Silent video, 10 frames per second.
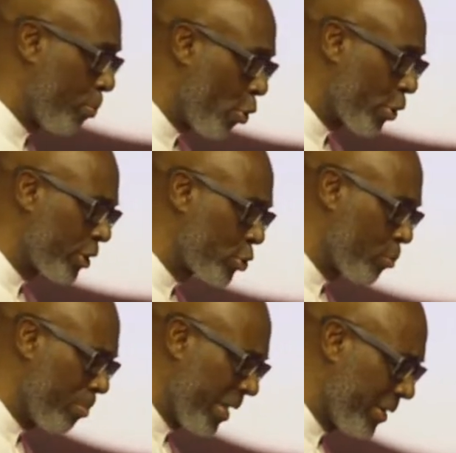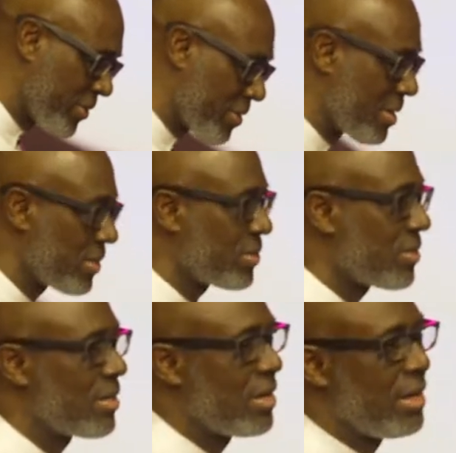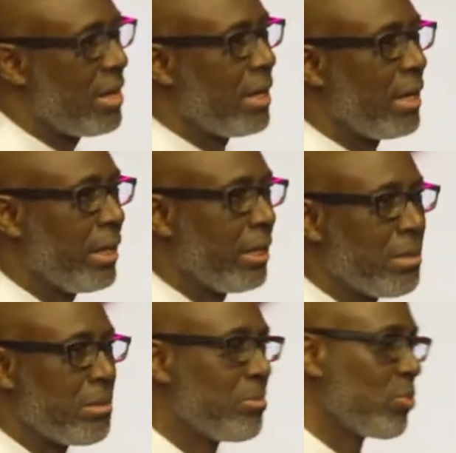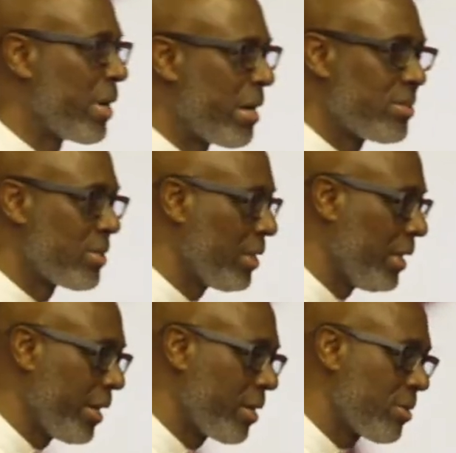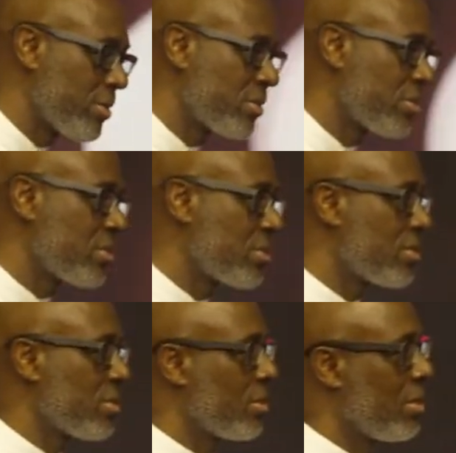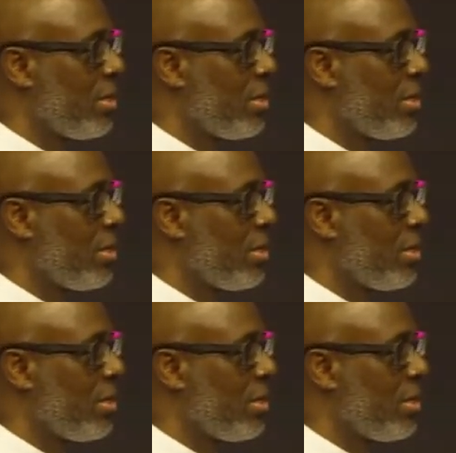to point to ministers in uh, whether it's in Lagos,